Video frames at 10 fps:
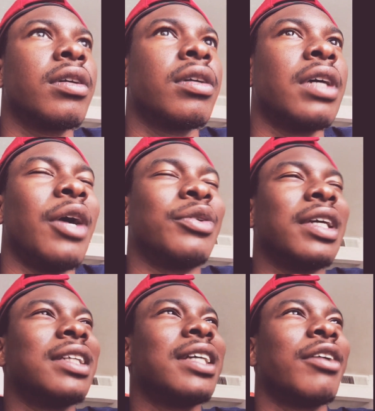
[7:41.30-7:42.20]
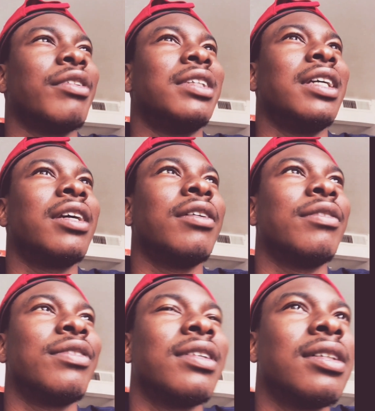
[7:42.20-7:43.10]
I was gonna say critique of
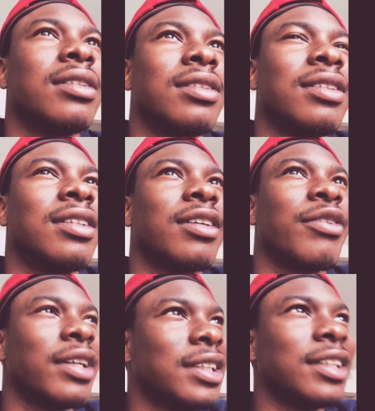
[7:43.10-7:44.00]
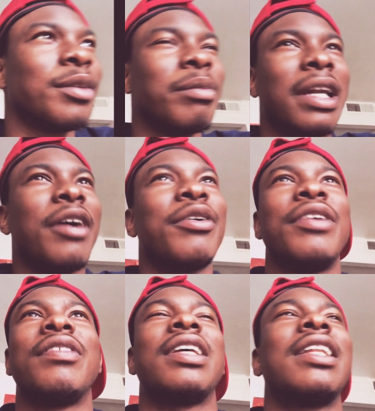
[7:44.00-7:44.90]
criticism, but I don't
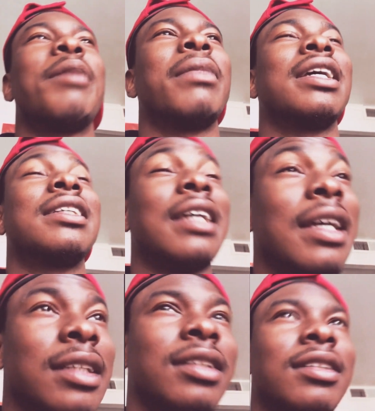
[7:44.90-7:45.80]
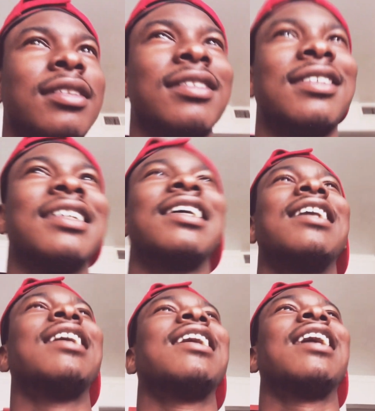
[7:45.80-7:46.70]
even think that makes sense.
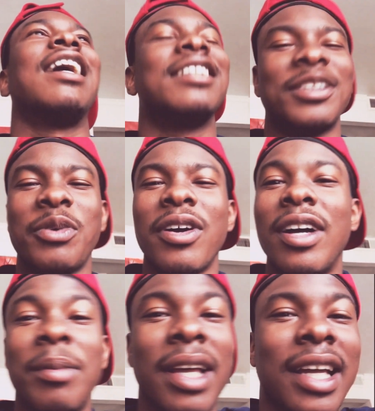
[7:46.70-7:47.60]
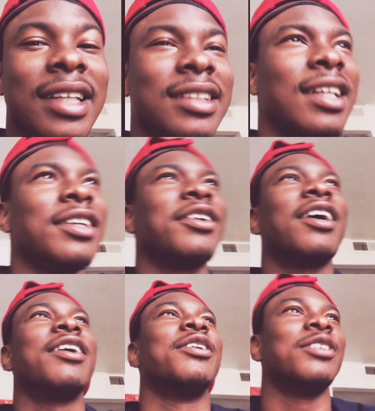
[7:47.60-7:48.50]
I just woke up, like I said, you know how
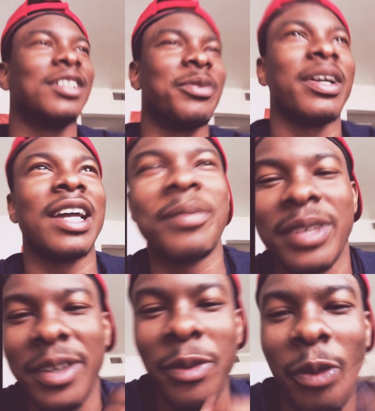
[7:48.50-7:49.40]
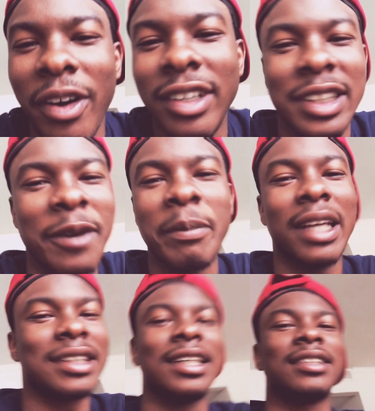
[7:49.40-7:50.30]
you just wake up and your words don't make
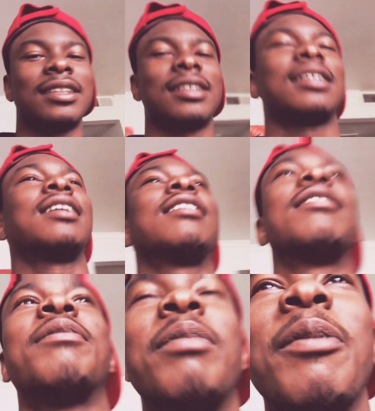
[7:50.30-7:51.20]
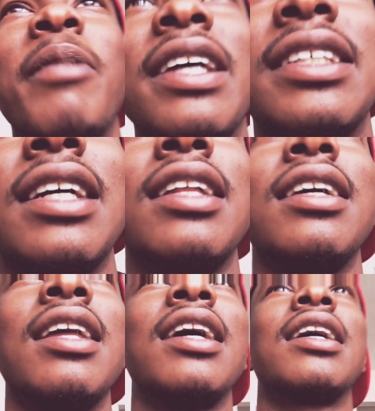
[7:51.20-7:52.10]
sense and shit. But basically,
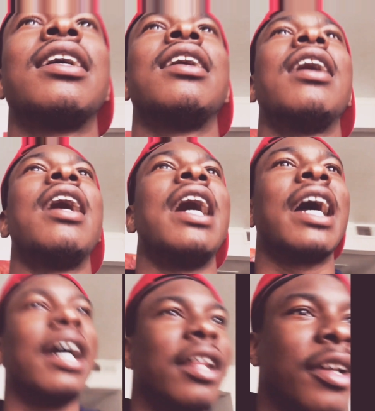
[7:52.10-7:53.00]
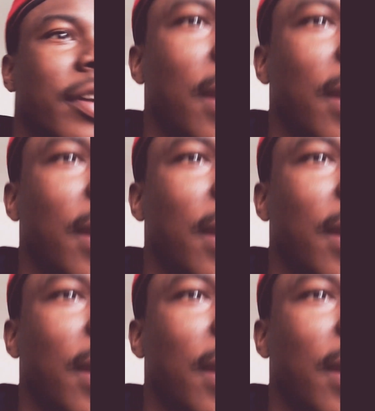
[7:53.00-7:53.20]
like, I gotta learn how